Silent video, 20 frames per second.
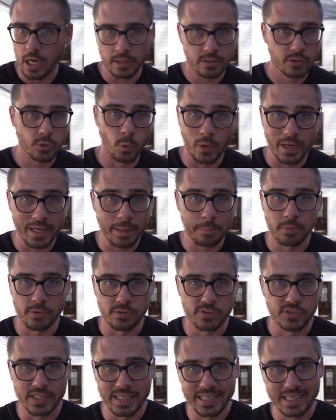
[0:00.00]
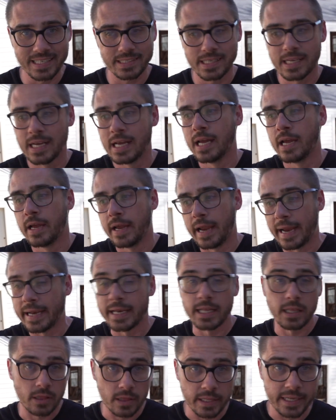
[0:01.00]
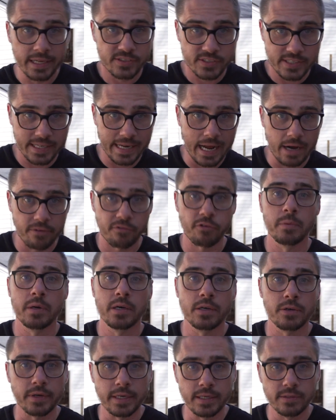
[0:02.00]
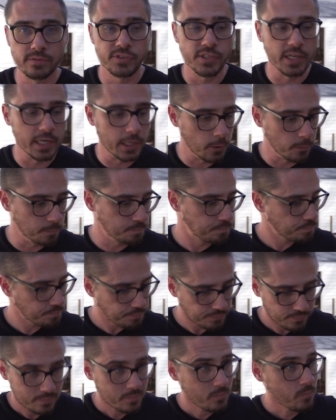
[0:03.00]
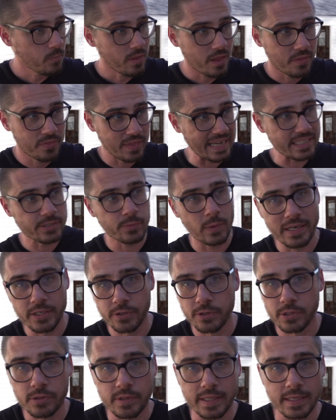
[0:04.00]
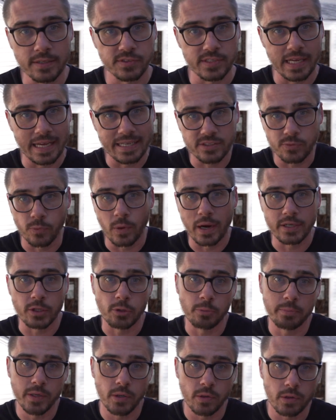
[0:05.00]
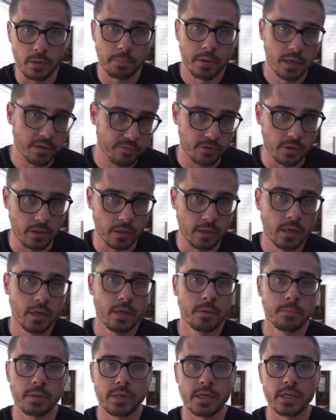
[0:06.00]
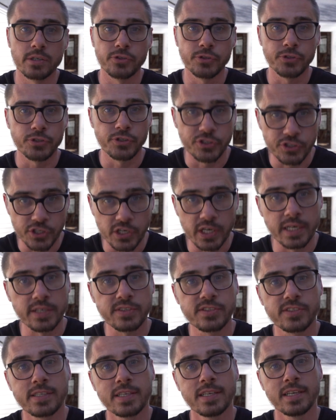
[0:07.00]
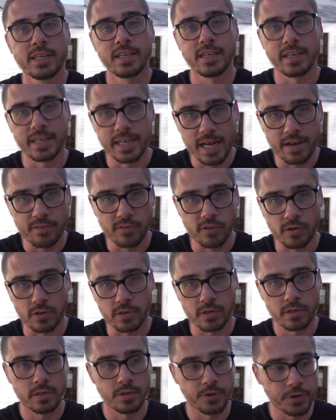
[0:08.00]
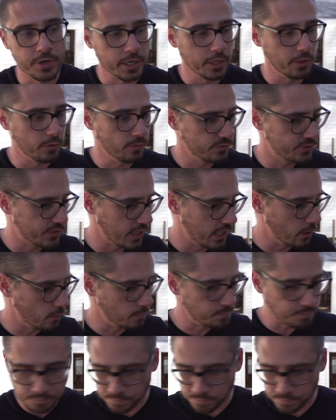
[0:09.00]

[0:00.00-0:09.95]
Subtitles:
20% and at least get out from under it. So that's why you do this. That's why you build a buffer, because you just never know. So